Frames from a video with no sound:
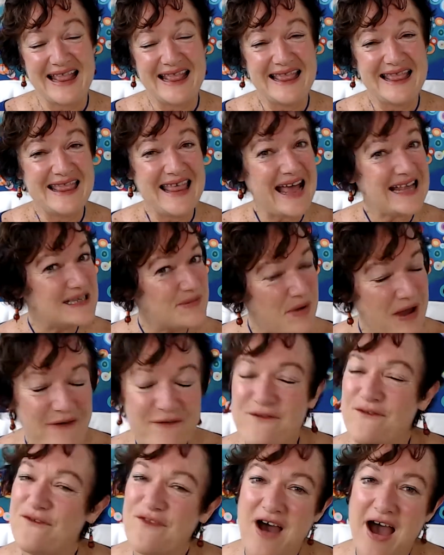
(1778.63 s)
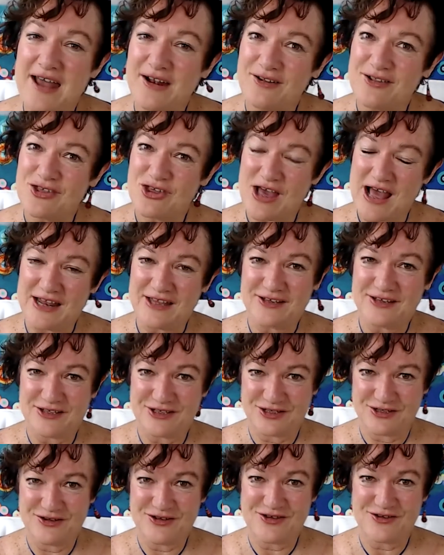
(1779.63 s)
that's my final challenge
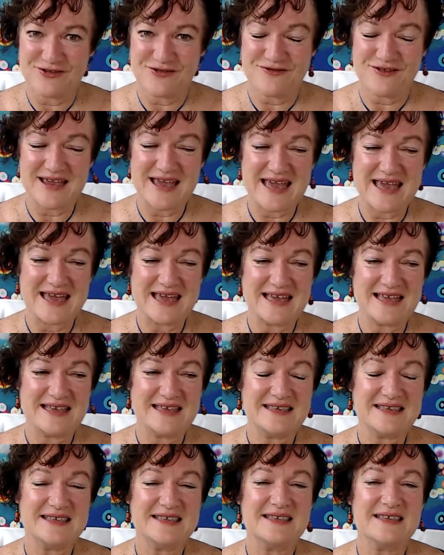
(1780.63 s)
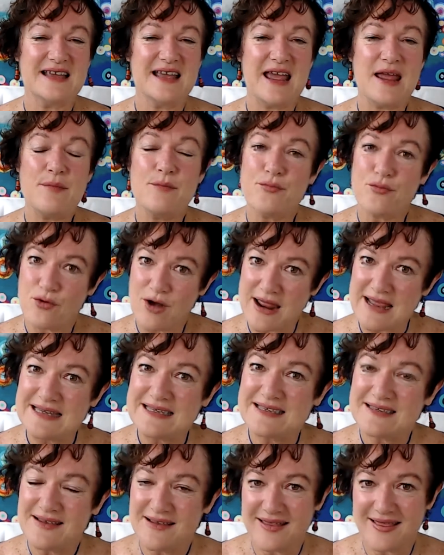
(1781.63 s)
to you, is
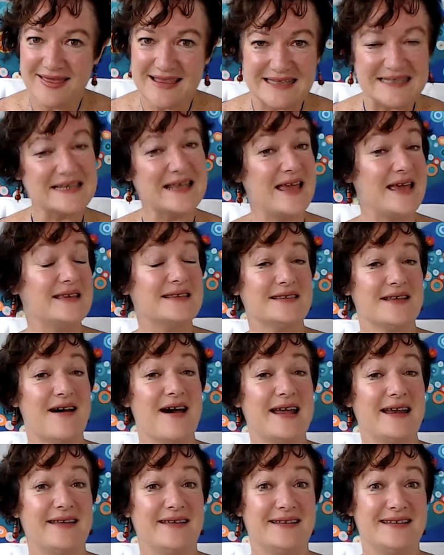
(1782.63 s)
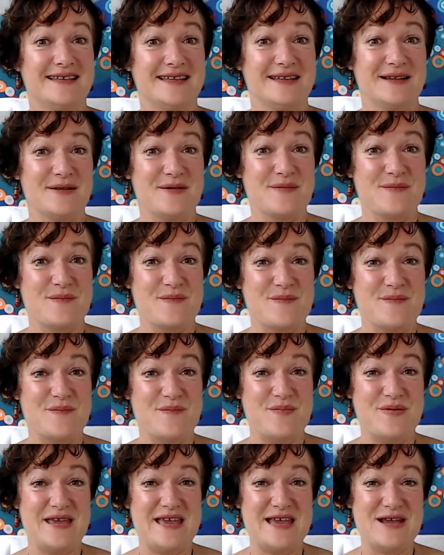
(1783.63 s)
embrace the scare-sighted,
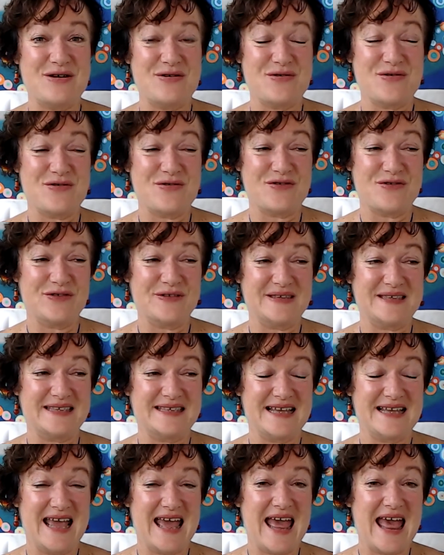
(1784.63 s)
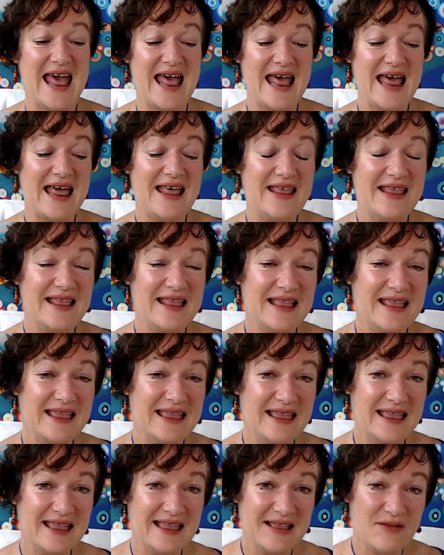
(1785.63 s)
because
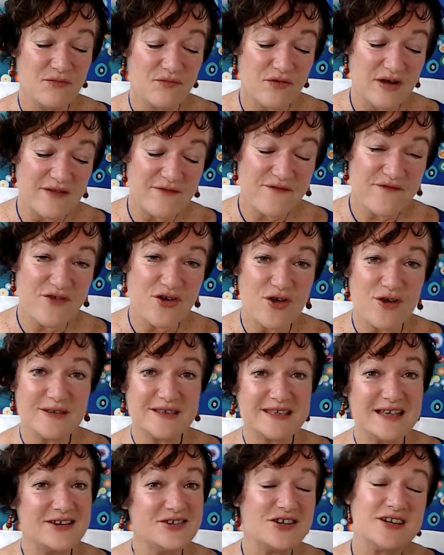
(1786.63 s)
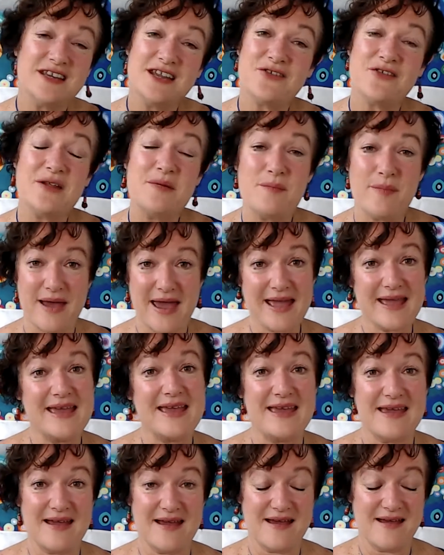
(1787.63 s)
reverse engineering back
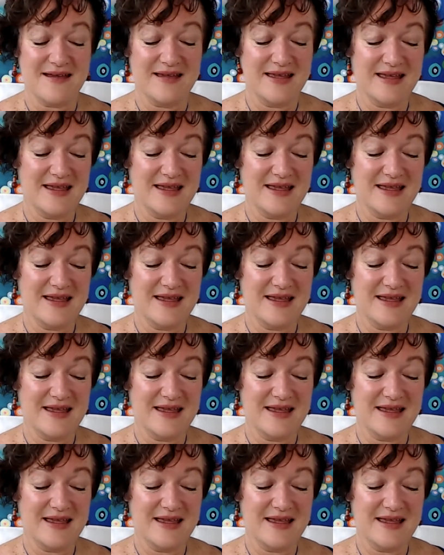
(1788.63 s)
here,